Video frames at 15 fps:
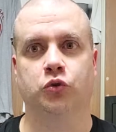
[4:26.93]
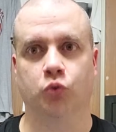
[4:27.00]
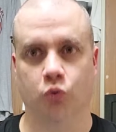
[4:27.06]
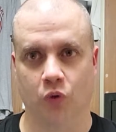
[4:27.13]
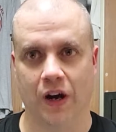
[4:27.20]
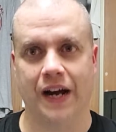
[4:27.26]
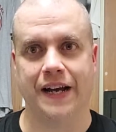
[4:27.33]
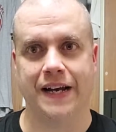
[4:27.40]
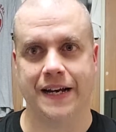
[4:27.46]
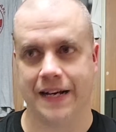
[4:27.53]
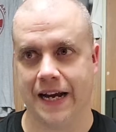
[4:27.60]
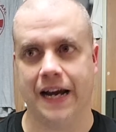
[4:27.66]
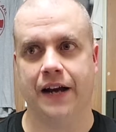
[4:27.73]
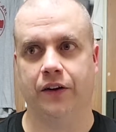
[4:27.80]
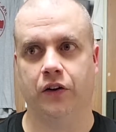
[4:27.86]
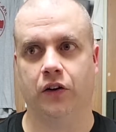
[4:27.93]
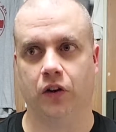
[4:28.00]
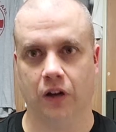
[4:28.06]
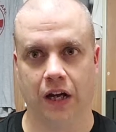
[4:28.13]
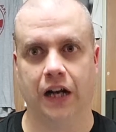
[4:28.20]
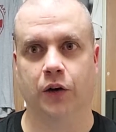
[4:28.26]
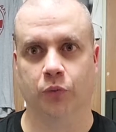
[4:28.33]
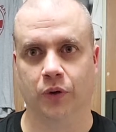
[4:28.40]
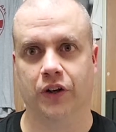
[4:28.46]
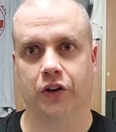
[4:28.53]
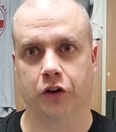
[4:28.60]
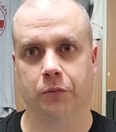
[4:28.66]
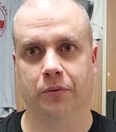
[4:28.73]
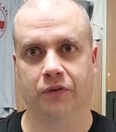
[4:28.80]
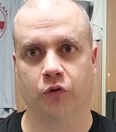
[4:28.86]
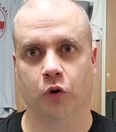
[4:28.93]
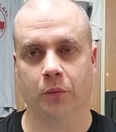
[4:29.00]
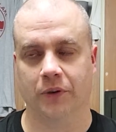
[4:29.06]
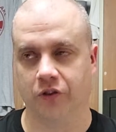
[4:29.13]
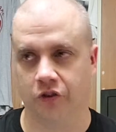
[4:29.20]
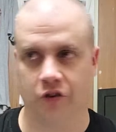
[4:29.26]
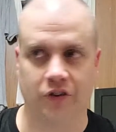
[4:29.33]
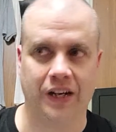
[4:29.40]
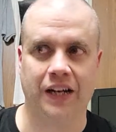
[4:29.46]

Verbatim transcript: writing and a lot of really good performances